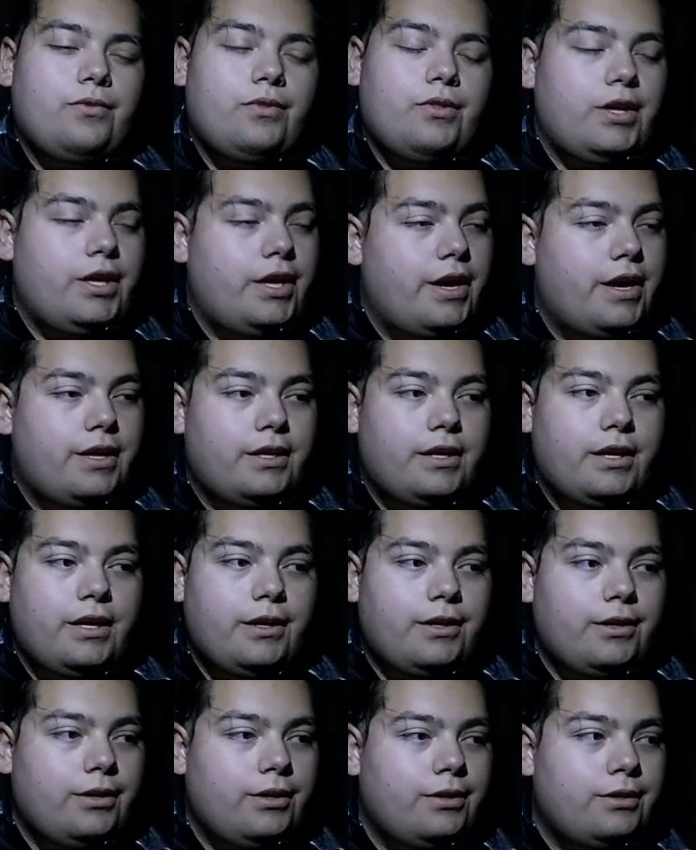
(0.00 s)
The
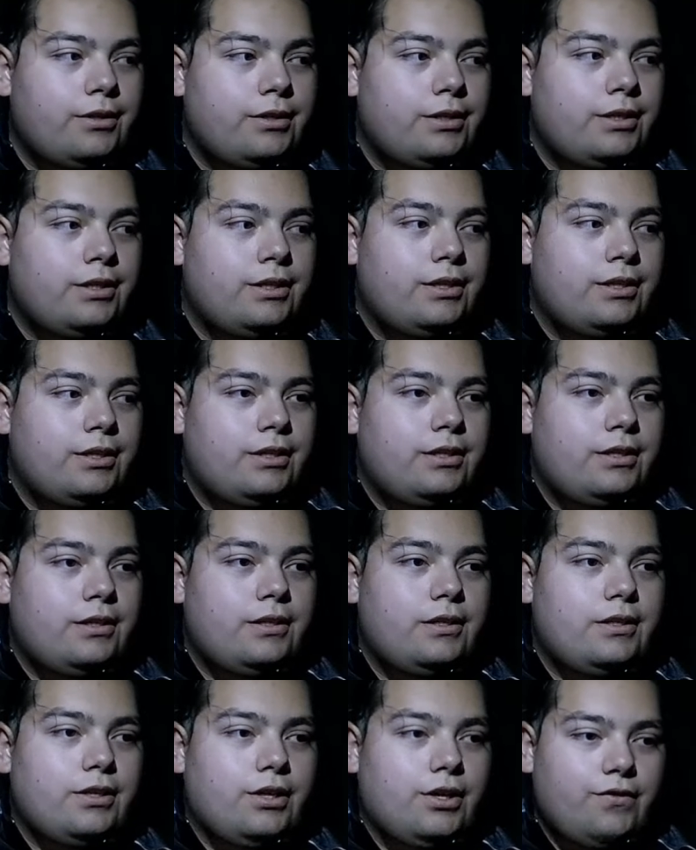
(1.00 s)
ending
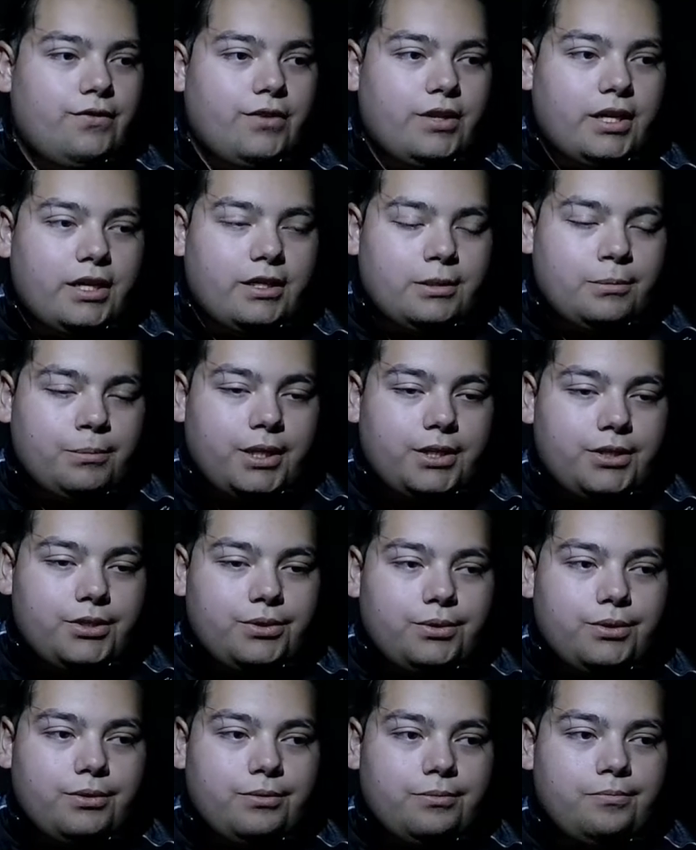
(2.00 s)
of that
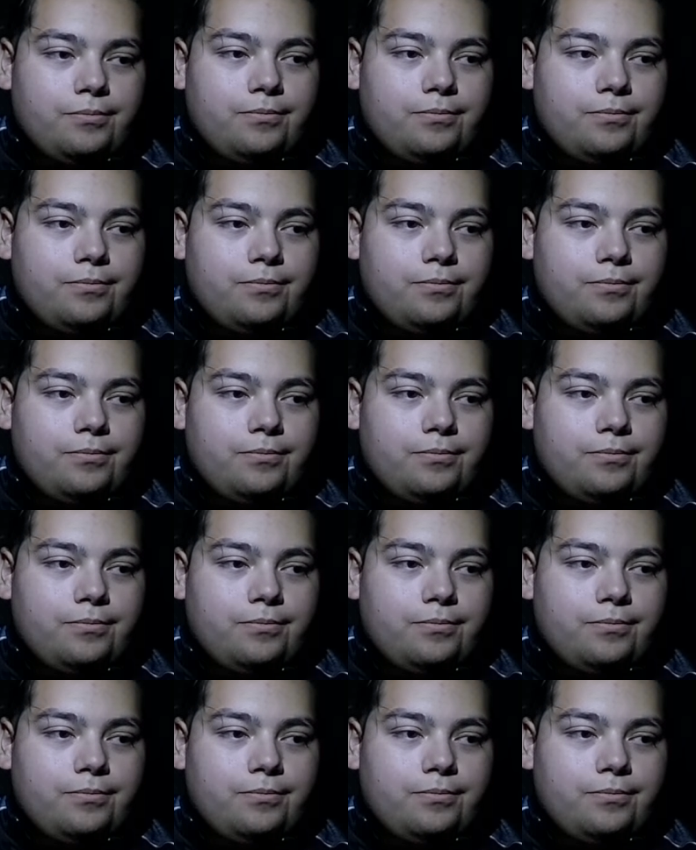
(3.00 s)
special?